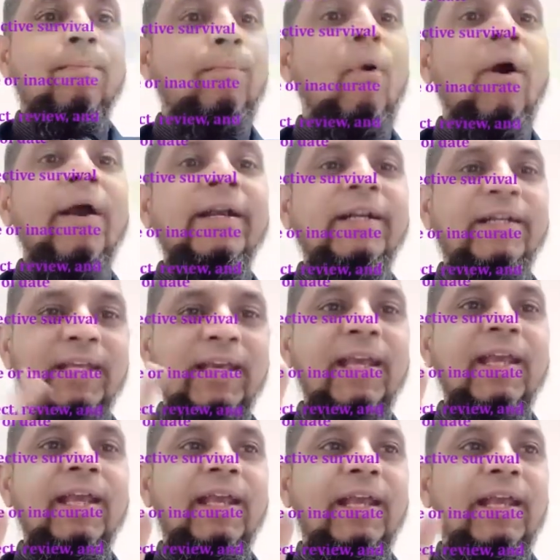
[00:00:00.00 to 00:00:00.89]
Point
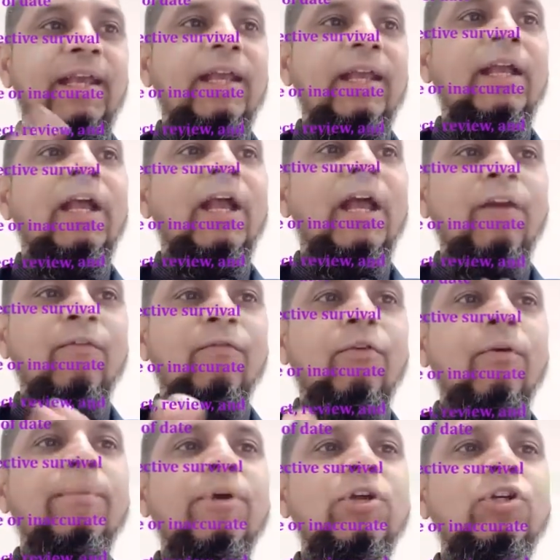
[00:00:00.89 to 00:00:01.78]
A,
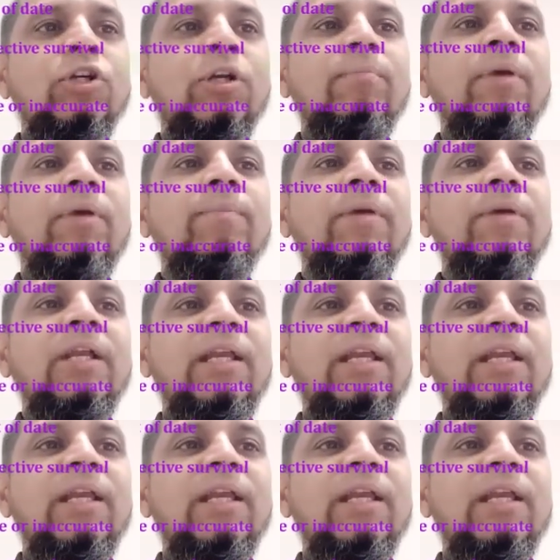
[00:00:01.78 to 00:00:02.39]
information may be